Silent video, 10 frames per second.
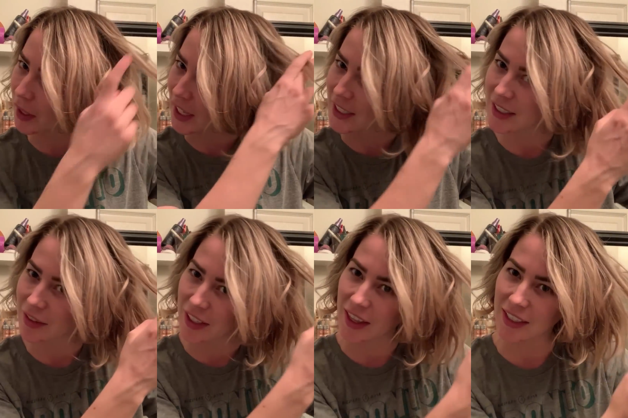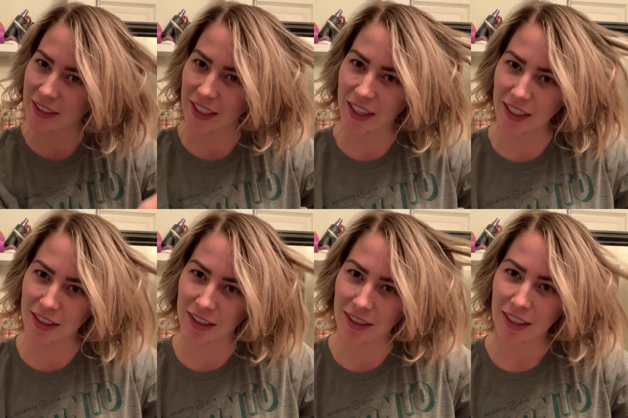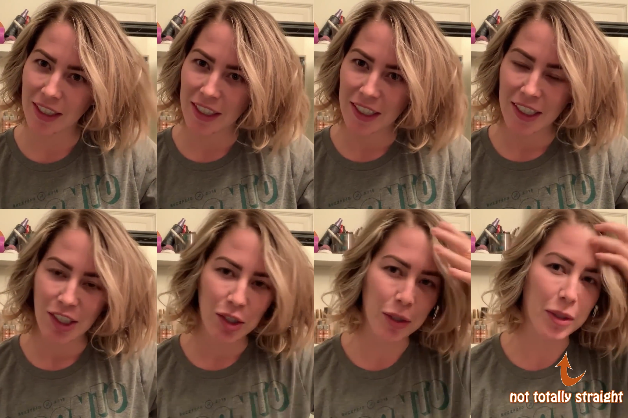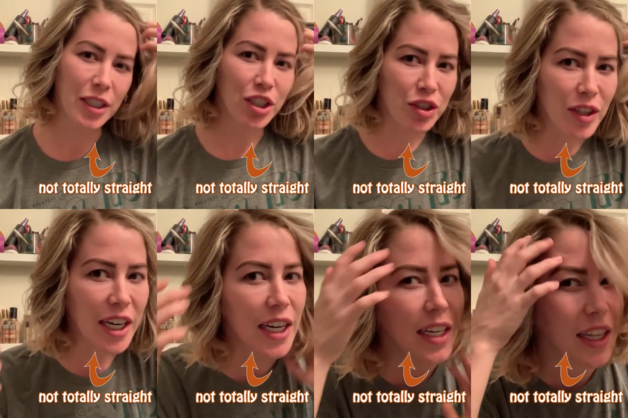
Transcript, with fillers: but like stuff like this, like that's totally straight.